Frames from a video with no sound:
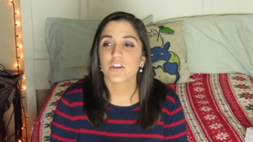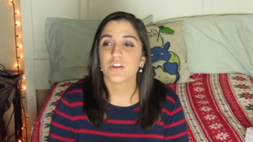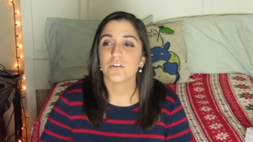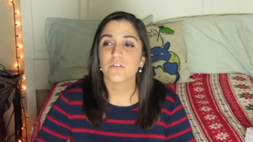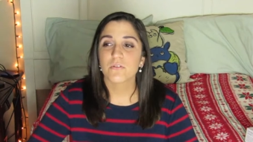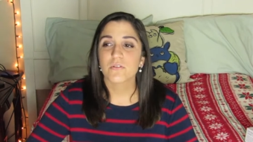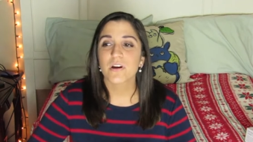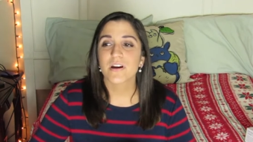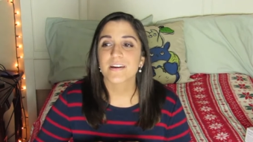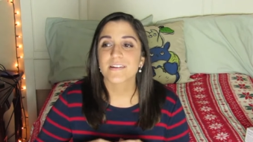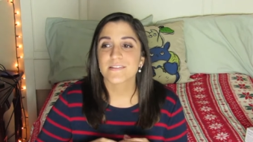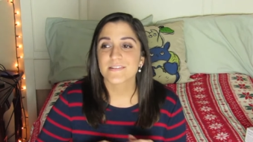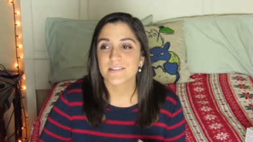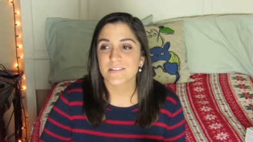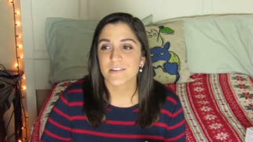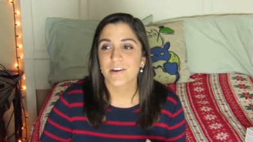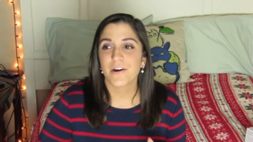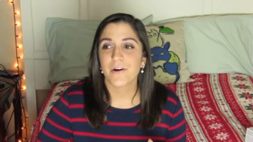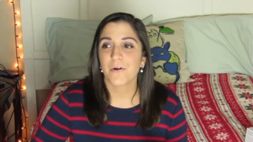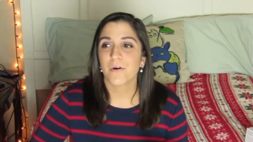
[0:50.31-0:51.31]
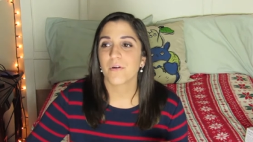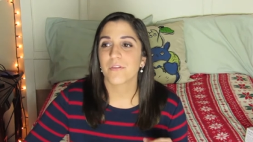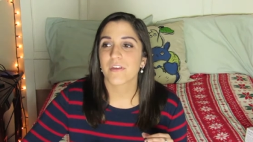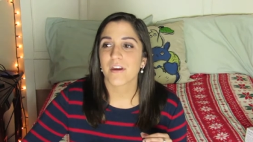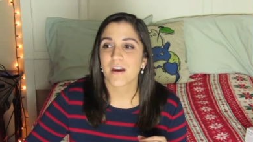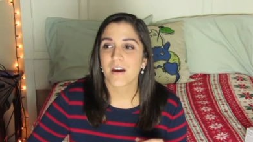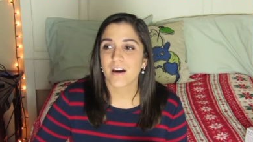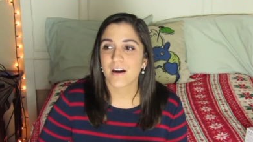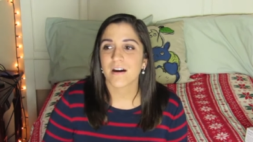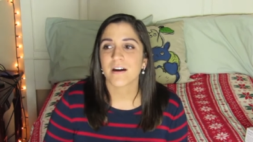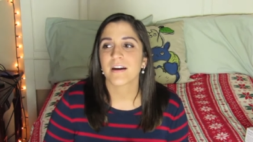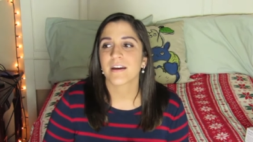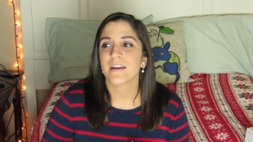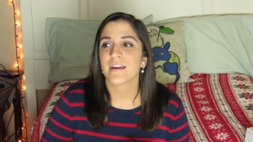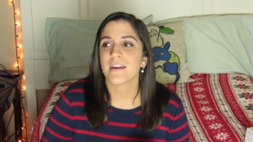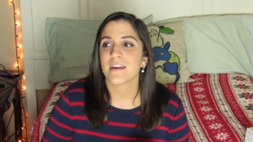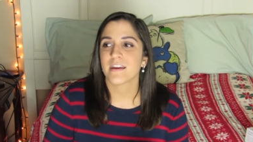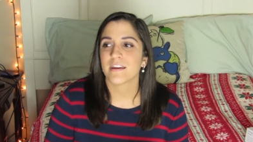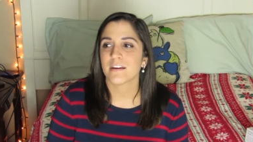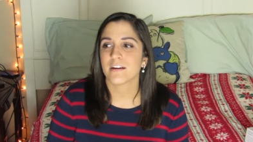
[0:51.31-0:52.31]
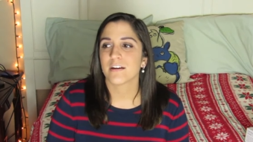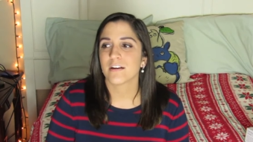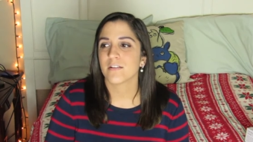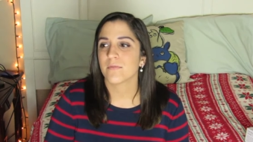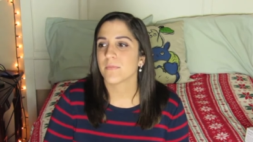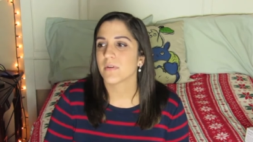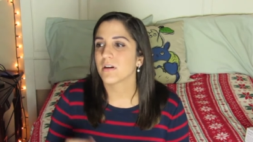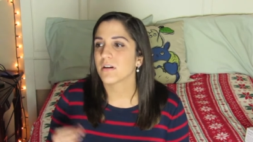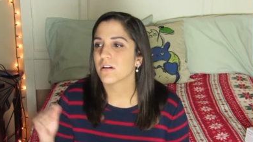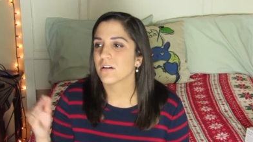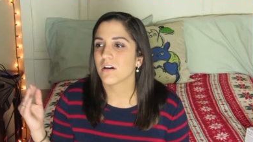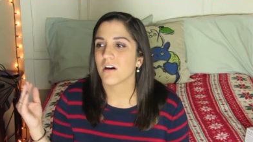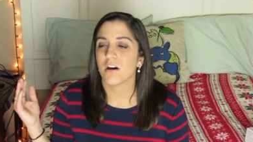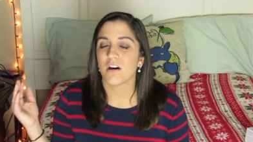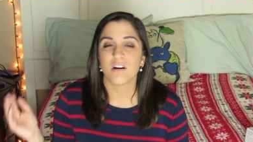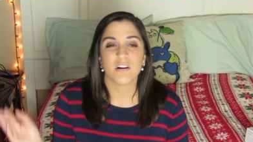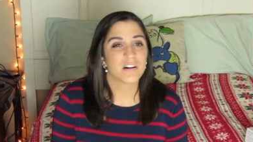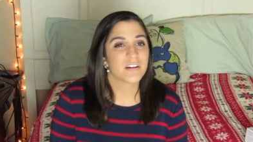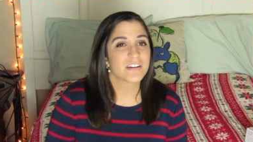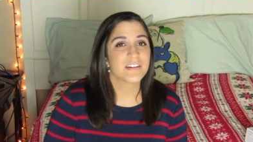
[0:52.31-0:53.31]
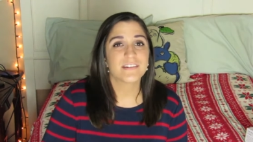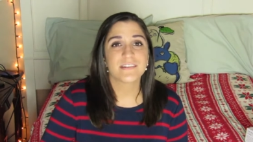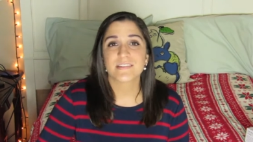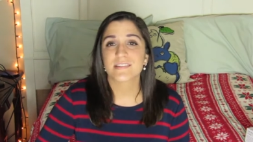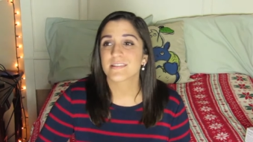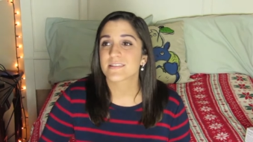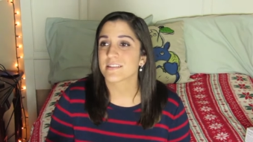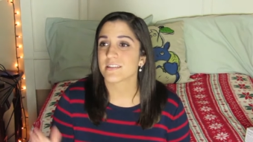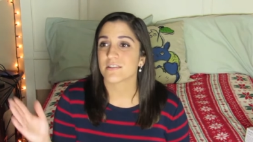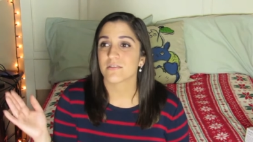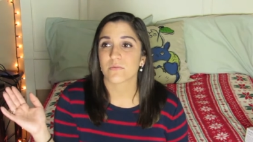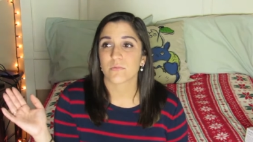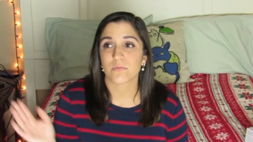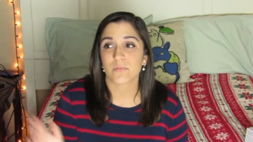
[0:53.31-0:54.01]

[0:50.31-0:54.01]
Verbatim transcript: You guys know that I am honest and